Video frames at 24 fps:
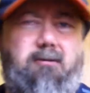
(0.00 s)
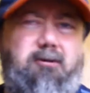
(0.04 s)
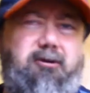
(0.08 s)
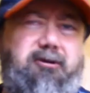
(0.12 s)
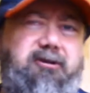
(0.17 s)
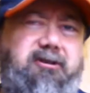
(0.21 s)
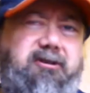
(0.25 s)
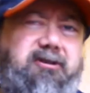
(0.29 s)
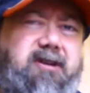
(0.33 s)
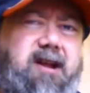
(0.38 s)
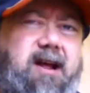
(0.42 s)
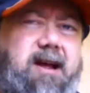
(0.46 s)

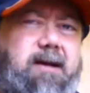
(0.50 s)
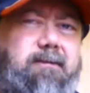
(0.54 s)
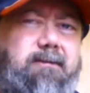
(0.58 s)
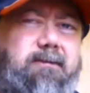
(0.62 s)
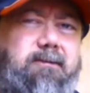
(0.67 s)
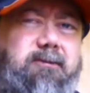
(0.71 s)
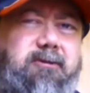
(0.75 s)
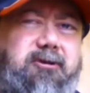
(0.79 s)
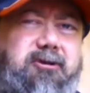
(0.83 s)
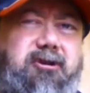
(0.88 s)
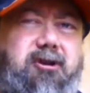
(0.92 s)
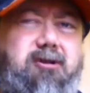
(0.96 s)
what's his
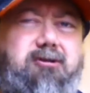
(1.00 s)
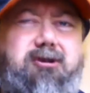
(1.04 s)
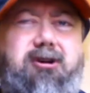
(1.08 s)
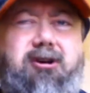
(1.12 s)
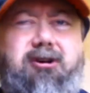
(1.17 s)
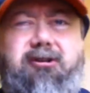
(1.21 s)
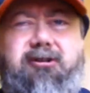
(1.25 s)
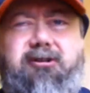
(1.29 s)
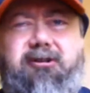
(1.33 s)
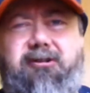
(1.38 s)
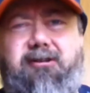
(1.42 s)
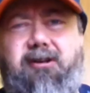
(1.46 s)
name?
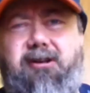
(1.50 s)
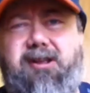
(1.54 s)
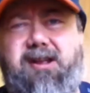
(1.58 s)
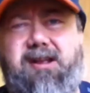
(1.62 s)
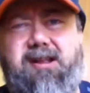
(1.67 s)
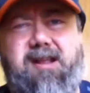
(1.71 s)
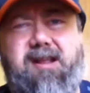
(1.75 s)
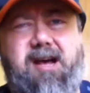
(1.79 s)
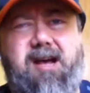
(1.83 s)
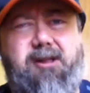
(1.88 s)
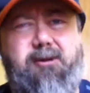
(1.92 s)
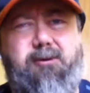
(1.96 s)
Zucus, I
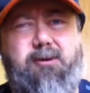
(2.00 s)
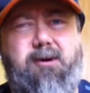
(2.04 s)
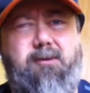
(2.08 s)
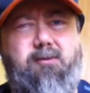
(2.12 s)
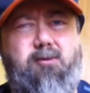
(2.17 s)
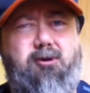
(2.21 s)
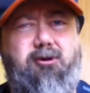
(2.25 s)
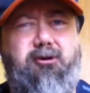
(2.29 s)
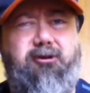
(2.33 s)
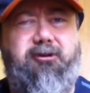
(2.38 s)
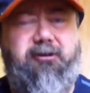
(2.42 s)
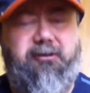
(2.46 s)
think the other one
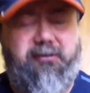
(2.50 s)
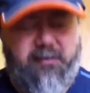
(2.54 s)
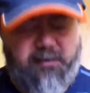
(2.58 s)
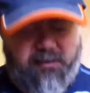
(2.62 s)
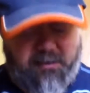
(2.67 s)
was.